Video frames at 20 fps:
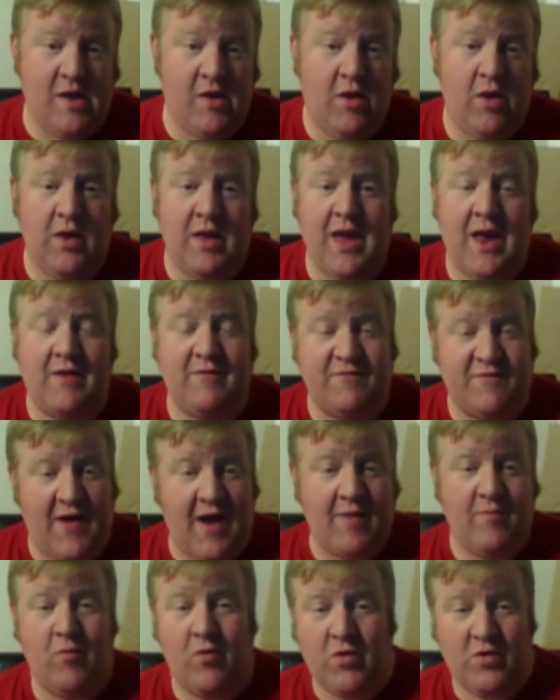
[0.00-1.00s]
You can get
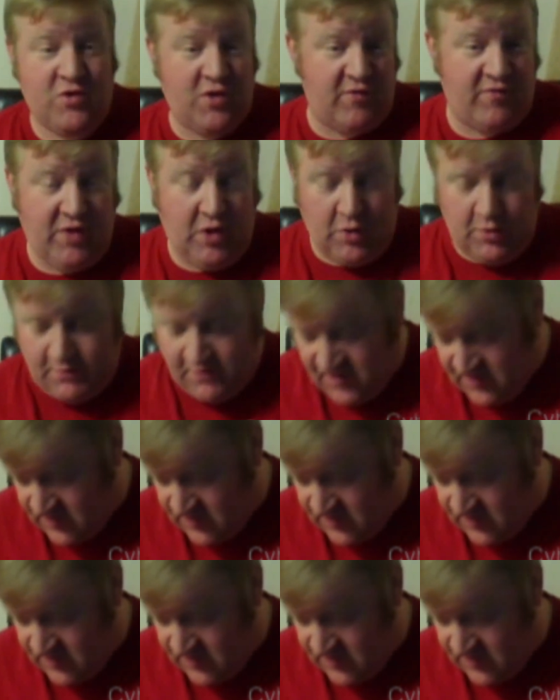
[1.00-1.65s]
5 more, so you have a unit of